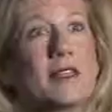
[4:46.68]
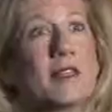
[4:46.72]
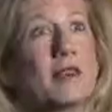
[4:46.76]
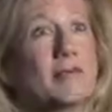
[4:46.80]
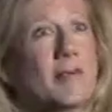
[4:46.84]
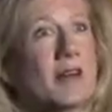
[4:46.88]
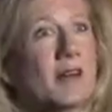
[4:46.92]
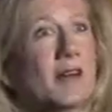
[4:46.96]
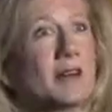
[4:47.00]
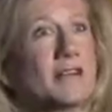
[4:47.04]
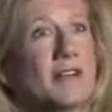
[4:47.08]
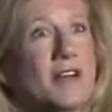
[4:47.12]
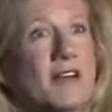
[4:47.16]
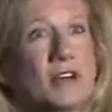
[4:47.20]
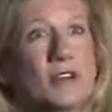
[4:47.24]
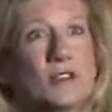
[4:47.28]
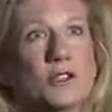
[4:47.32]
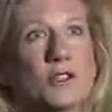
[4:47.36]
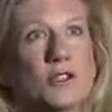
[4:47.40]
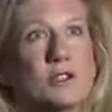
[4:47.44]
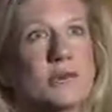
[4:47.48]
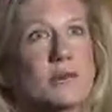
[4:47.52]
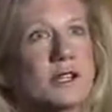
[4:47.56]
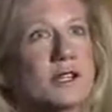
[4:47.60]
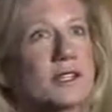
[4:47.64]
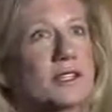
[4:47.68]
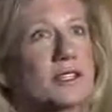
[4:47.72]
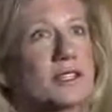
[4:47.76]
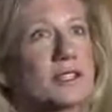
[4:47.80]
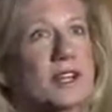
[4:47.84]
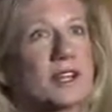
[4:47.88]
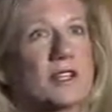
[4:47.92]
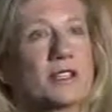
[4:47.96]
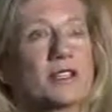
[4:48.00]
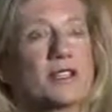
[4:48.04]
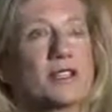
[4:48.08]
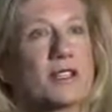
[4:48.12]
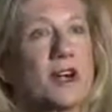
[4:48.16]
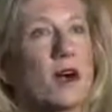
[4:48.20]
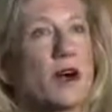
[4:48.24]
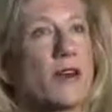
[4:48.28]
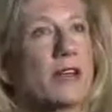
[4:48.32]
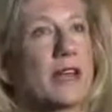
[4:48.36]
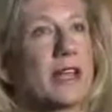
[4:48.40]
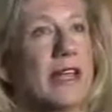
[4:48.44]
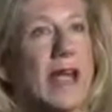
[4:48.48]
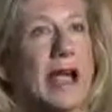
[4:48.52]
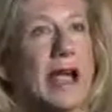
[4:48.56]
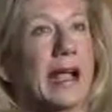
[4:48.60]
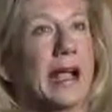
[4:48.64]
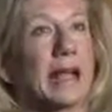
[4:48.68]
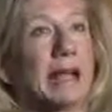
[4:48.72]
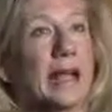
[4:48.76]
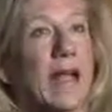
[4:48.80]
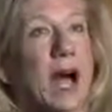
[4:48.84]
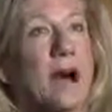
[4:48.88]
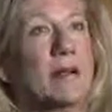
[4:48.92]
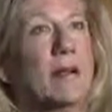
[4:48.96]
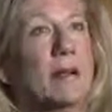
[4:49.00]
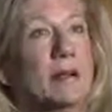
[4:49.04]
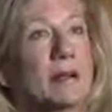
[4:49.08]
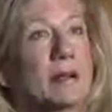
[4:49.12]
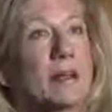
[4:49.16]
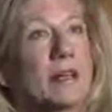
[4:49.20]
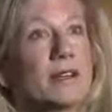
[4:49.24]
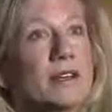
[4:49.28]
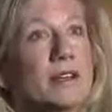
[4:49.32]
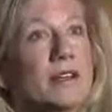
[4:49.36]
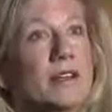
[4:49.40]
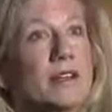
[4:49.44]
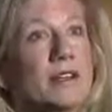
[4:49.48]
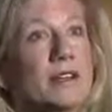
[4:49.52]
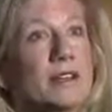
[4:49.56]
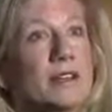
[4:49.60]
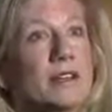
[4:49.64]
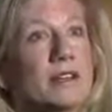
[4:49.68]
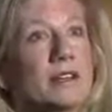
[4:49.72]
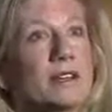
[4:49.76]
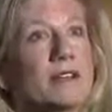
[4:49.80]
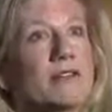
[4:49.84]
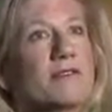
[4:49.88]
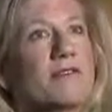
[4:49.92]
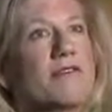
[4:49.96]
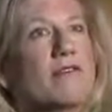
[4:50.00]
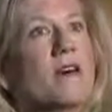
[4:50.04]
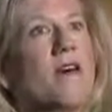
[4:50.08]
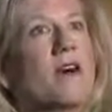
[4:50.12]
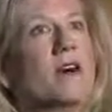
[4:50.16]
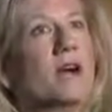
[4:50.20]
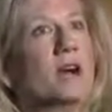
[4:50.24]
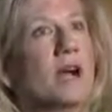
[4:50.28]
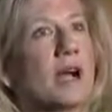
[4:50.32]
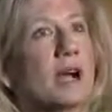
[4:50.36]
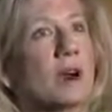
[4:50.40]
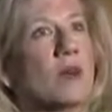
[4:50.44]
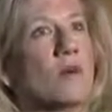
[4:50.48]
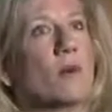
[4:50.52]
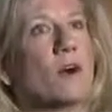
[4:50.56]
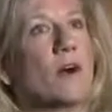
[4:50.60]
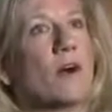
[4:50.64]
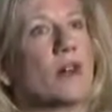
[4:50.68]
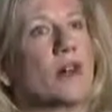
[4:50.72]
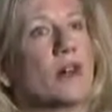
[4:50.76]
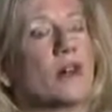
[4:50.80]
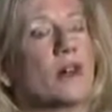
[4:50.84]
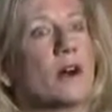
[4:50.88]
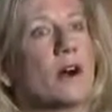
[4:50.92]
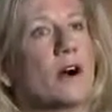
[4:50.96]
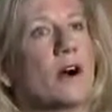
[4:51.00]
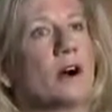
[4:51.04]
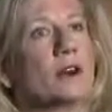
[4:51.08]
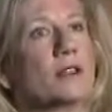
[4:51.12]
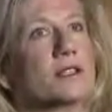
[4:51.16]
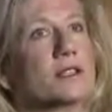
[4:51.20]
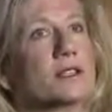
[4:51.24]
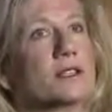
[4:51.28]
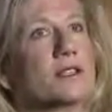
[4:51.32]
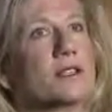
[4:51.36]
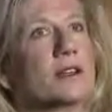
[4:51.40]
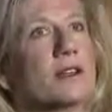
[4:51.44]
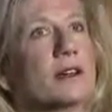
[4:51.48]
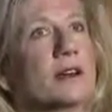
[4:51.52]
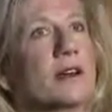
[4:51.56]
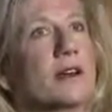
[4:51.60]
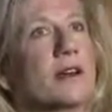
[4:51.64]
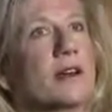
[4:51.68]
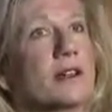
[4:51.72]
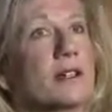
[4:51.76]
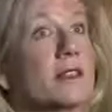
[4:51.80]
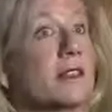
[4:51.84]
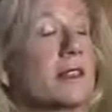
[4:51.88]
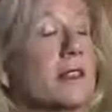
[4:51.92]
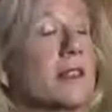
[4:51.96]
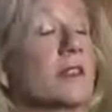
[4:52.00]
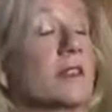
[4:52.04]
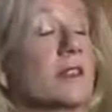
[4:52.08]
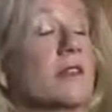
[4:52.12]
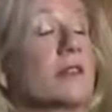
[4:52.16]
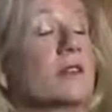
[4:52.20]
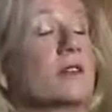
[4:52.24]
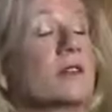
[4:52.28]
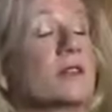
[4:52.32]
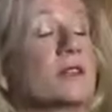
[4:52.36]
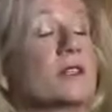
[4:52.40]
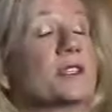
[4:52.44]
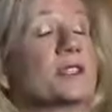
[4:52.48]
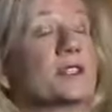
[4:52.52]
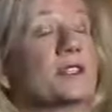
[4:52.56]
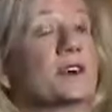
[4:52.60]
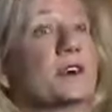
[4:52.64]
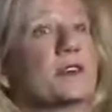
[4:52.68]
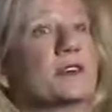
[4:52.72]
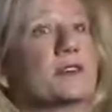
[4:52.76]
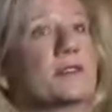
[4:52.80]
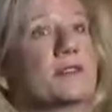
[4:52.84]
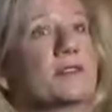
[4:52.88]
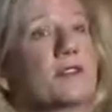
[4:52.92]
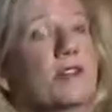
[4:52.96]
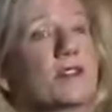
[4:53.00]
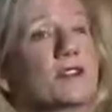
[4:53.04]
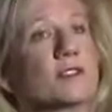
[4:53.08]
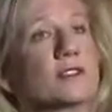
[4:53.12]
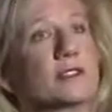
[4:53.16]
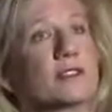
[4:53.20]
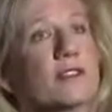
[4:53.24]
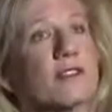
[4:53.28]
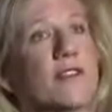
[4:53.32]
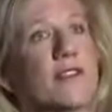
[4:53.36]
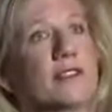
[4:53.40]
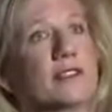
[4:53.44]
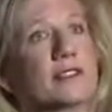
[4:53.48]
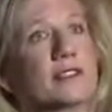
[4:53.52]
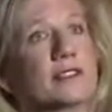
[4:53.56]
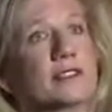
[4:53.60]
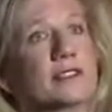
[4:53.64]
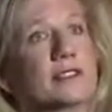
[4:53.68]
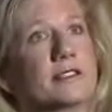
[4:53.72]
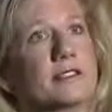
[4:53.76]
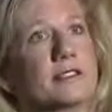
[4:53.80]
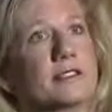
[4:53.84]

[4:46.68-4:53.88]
the manufacturing renaissance and all the economic benefits far outweigh the costs, the increased costs of natural gas.